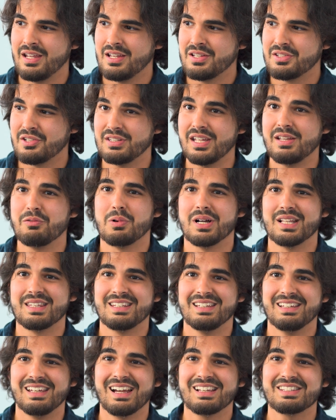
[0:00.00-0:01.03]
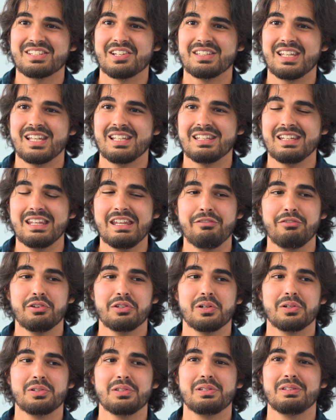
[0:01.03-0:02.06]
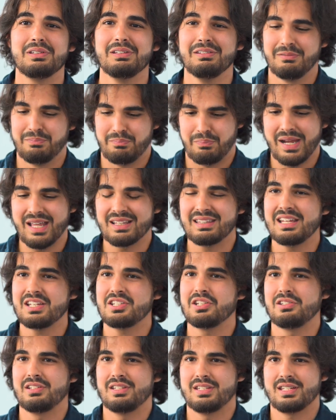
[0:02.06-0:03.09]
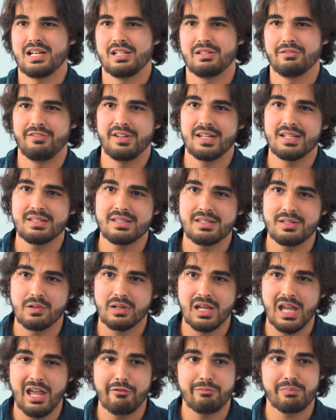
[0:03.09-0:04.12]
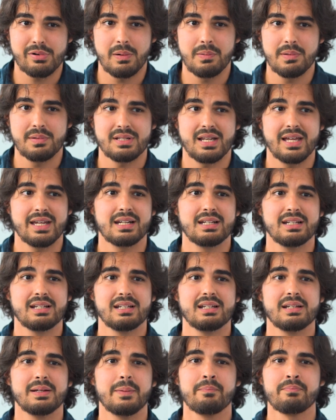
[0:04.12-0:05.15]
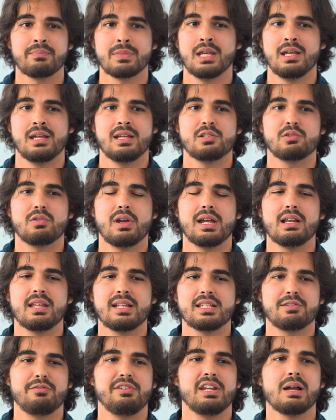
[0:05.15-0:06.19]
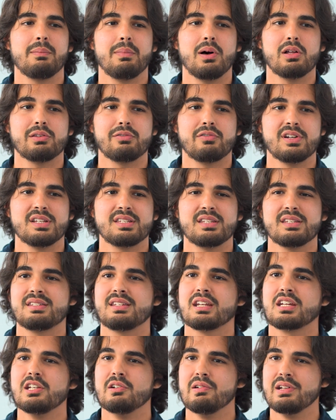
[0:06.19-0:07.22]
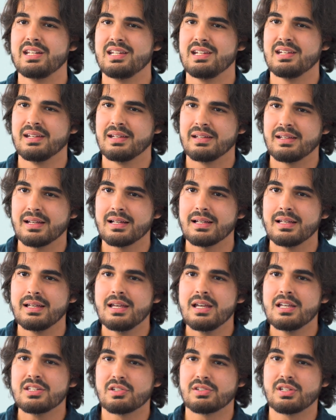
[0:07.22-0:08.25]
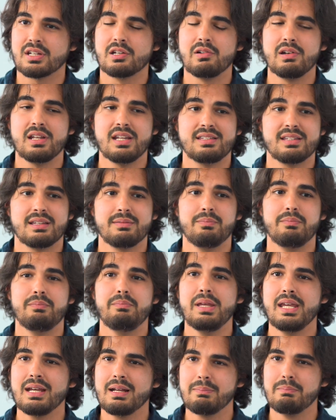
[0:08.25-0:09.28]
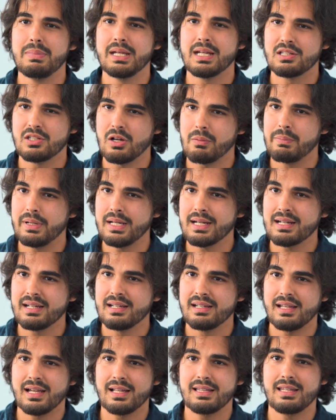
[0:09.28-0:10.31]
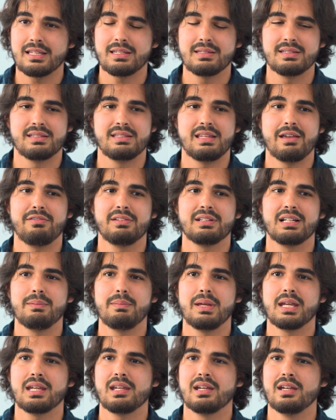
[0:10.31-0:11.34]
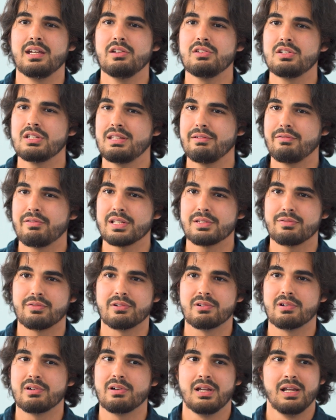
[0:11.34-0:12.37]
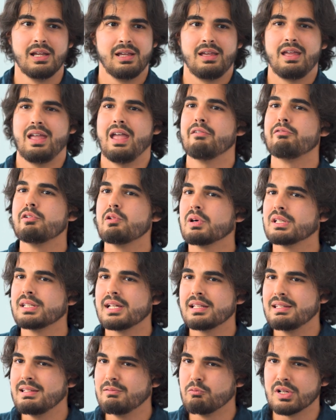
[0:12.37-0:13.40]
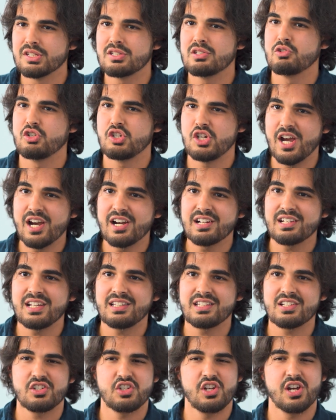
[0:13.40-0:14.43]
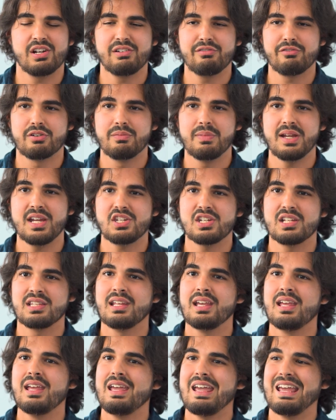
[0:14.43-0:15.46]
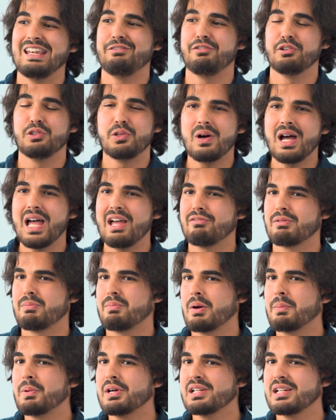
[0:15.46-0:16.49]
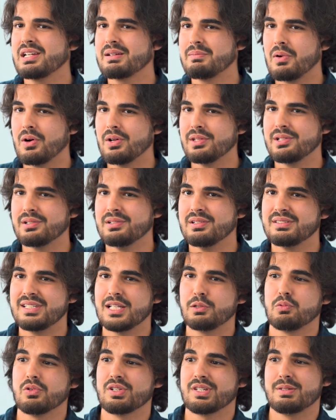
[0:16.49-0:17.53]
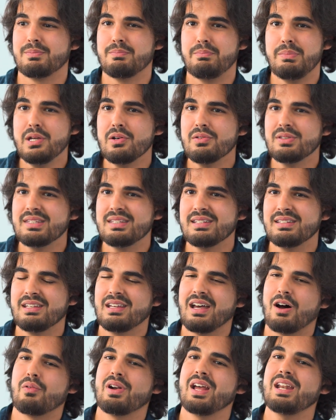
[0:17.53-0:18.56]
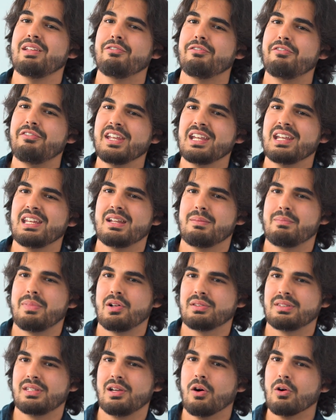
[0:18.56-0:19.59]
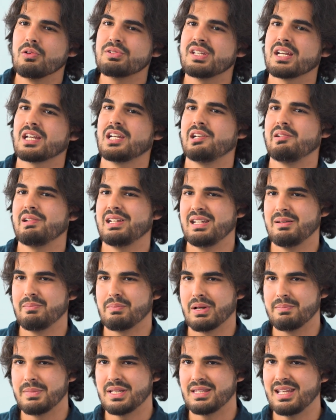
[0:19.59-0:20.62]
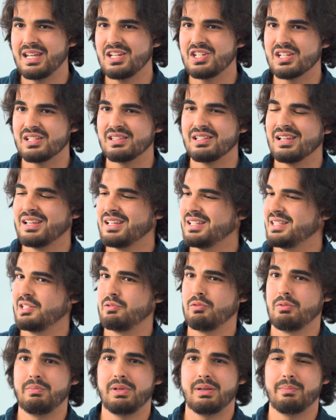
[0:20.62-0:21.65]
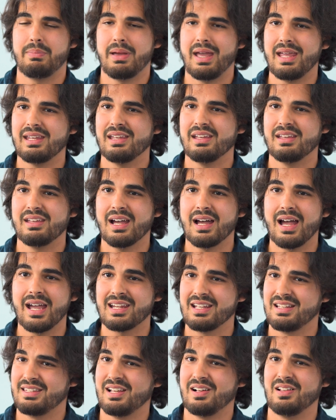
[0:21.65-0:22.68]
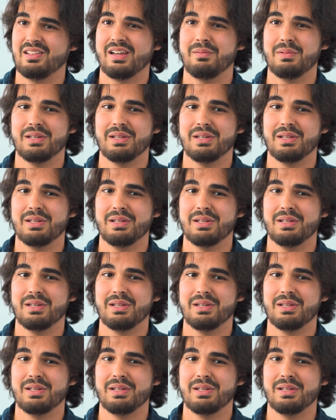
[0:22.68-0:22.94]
So then what? Yeah, so then if you don't pay attention to this kind of things, you can have problems like, let's think about, for instance, security. Yeah, so security is a big topic. Yeah, that's definitely making a huge difference for everyone that wants to share data, share information. And if you don't have a proper data model that was built already thinking about the whole security implementation, this will be a pain. Yeah, I can tell you.